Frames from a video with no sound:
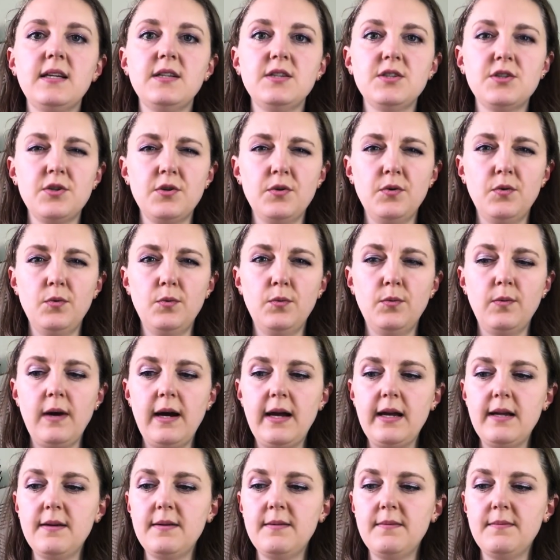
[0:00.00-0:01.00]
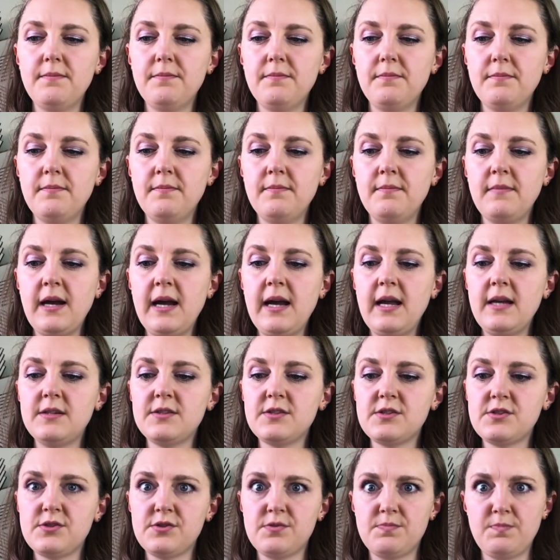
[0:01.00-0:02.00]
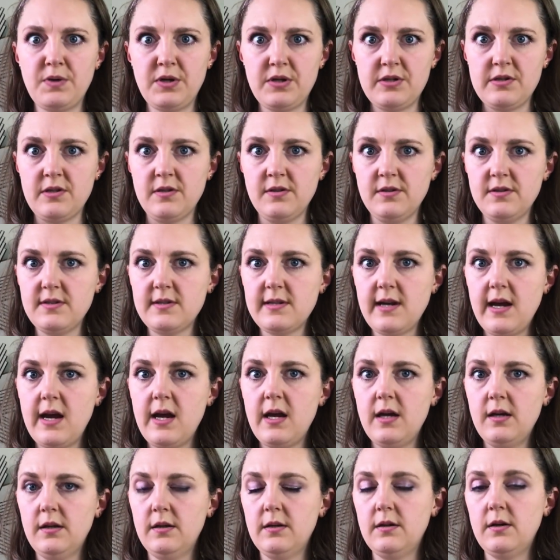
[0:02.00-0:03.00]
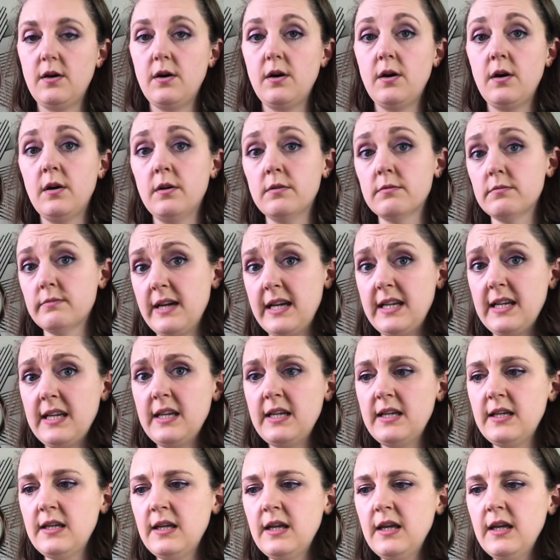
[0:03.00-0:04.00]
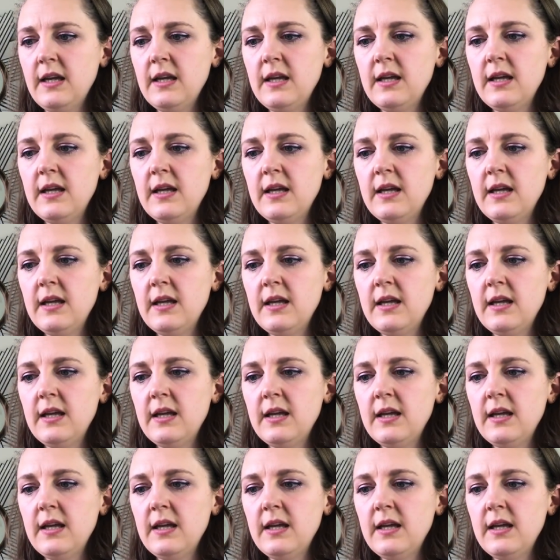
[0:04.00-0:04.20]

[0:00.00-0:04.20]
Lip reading: into what my personal style already